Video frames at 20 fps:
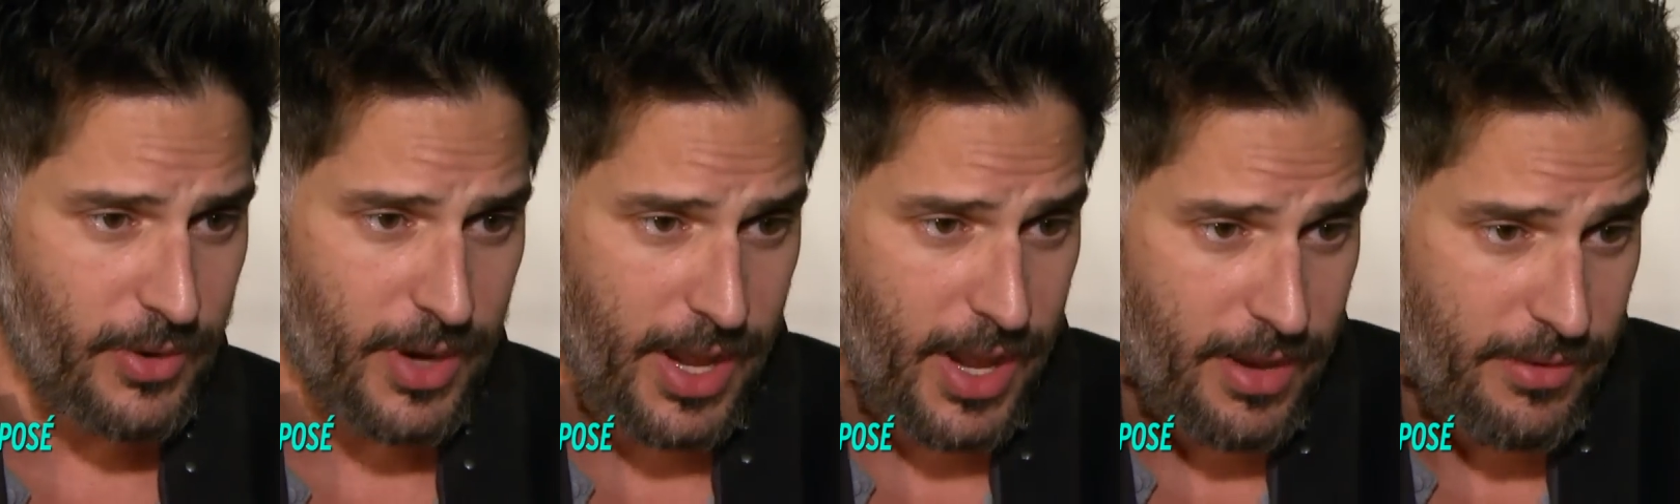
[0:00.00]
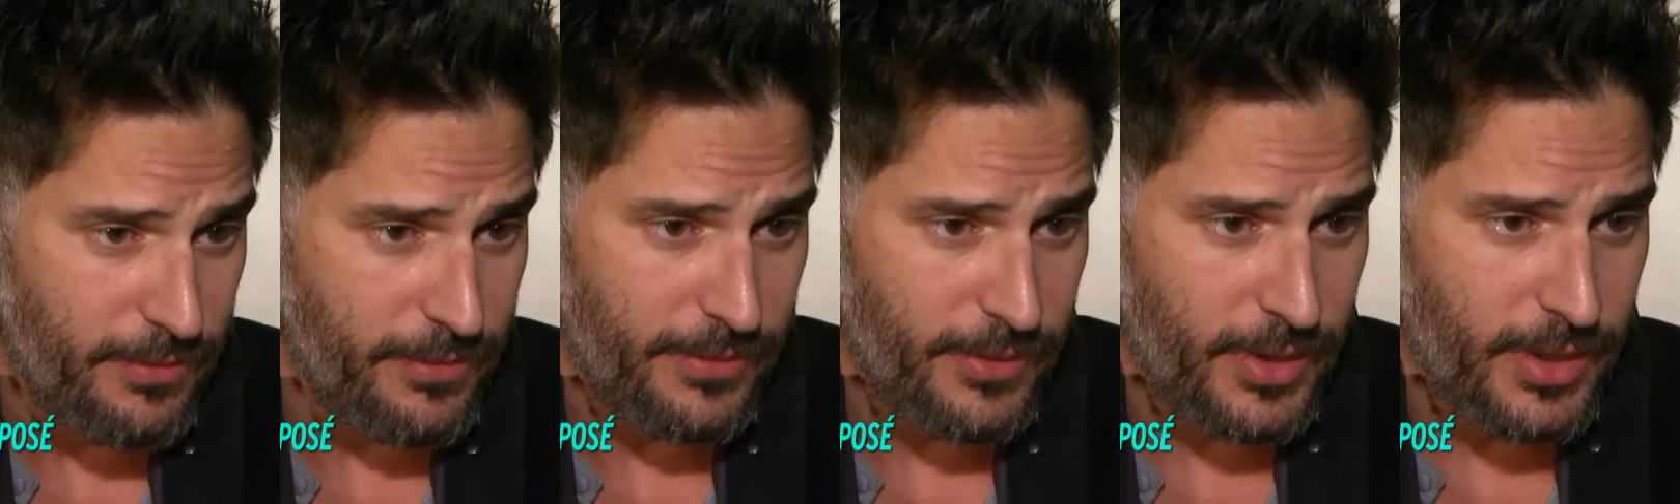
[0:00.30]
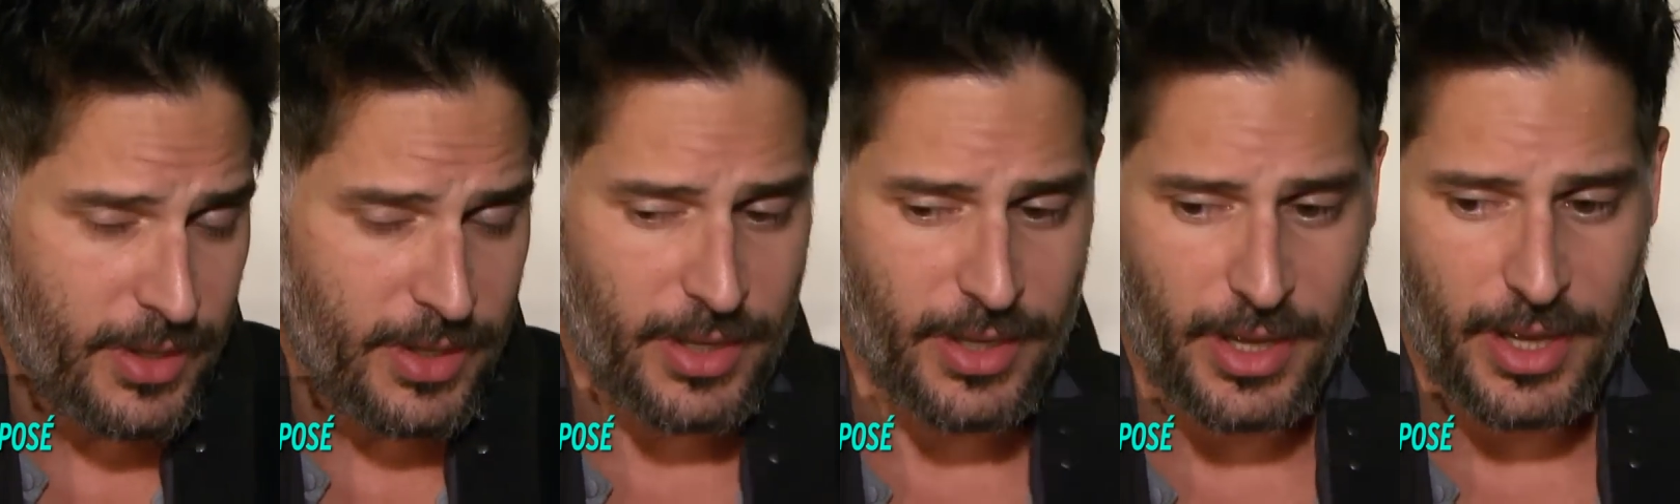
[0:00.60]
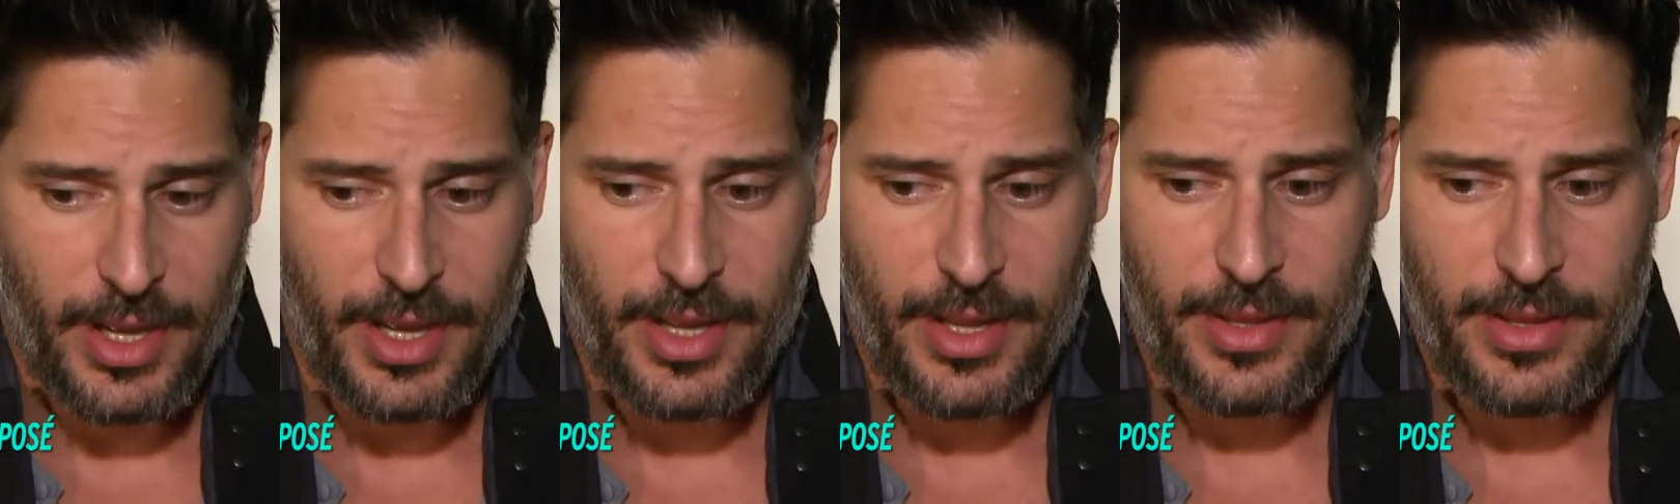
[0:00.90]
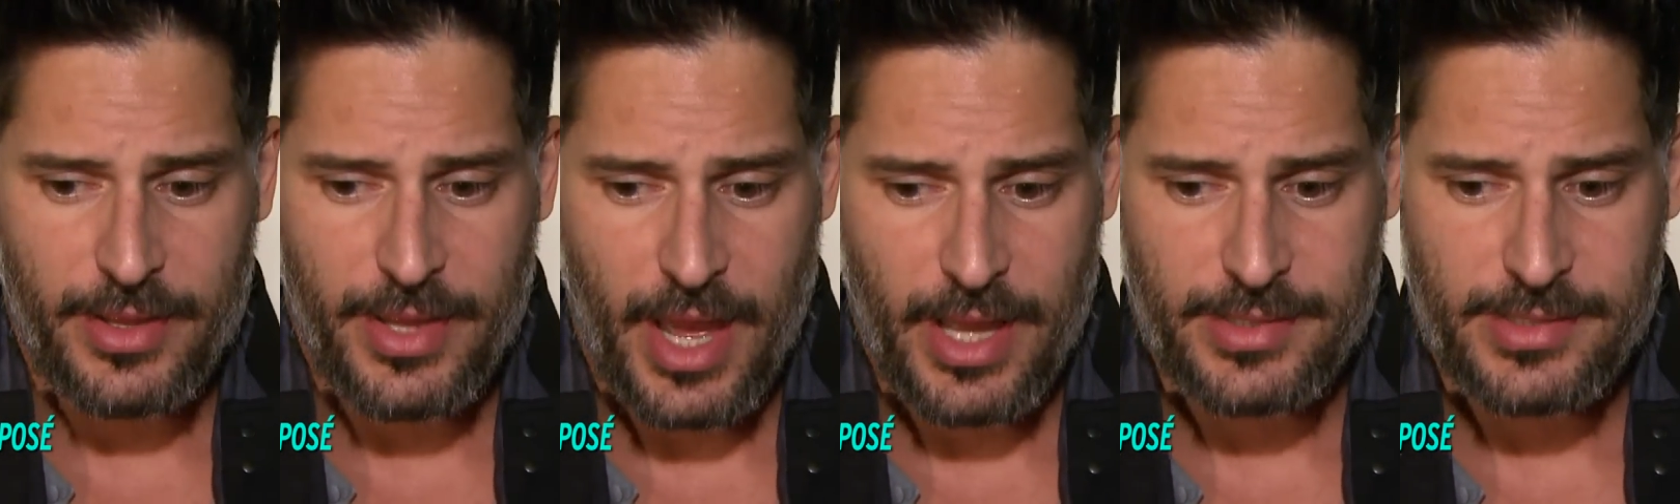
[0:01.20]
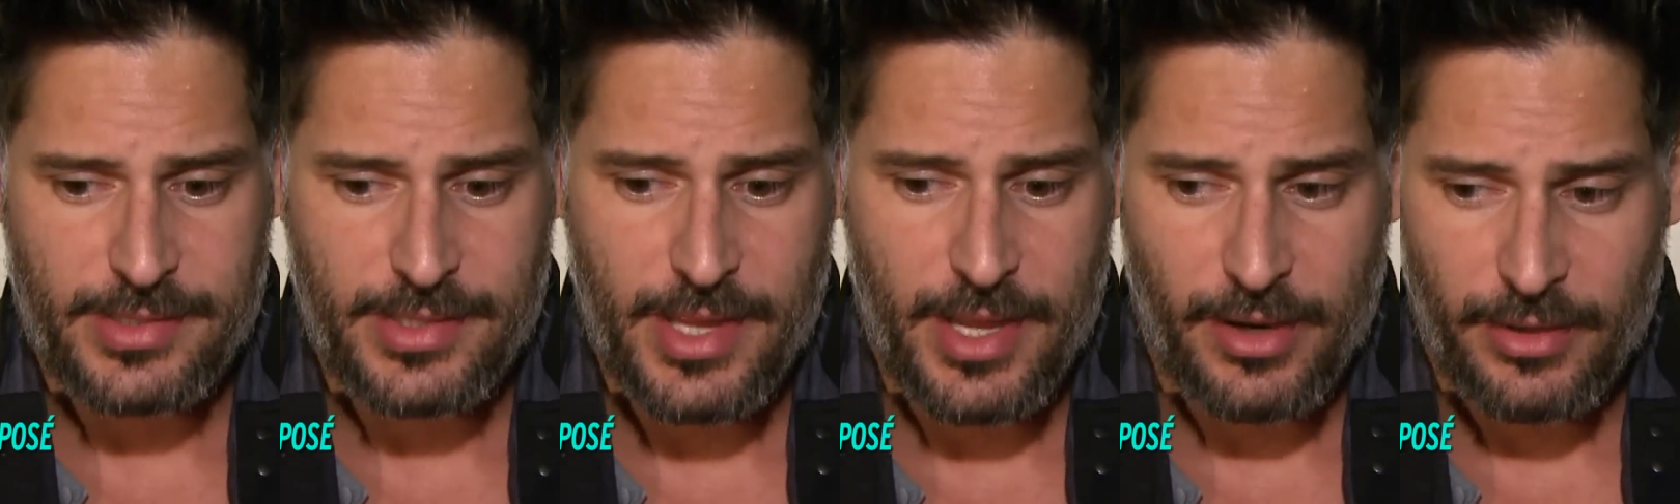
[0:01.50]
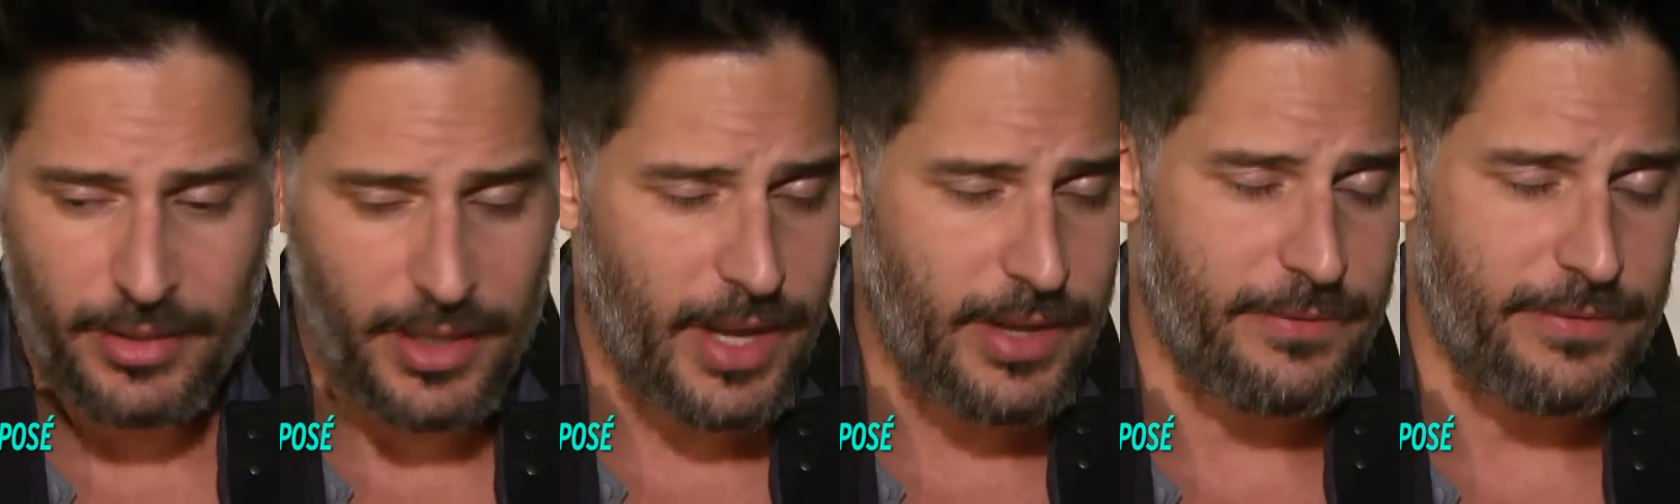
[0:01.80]
have. Uh, that's their
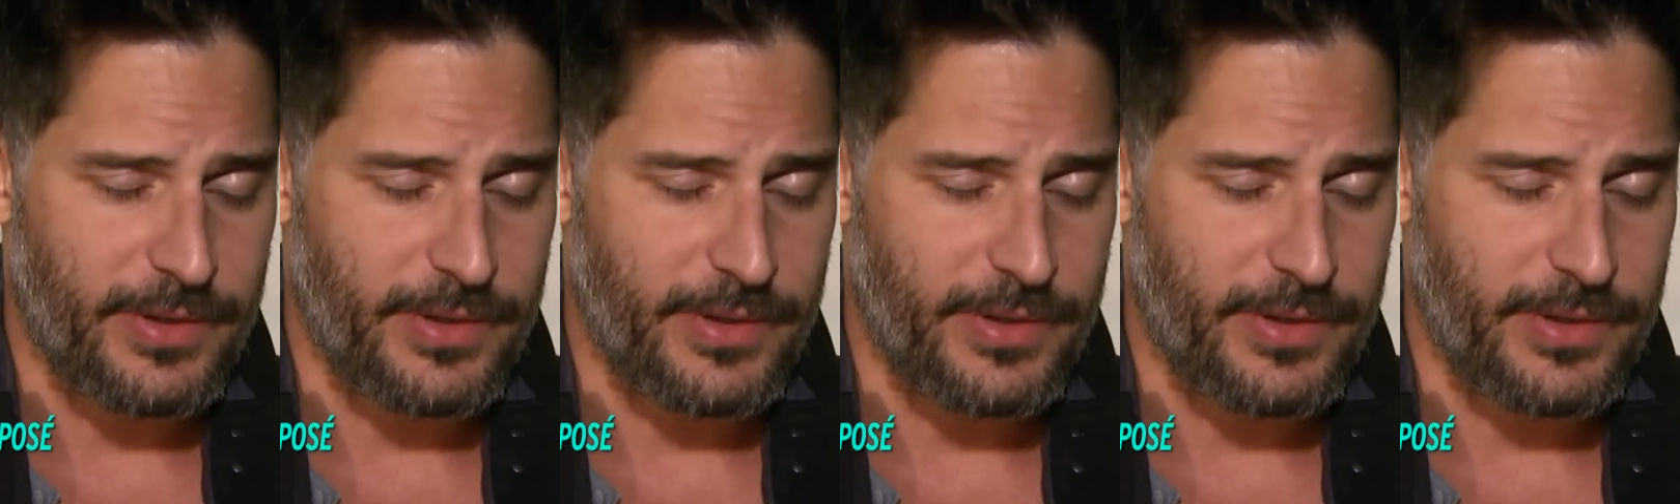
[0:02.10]
life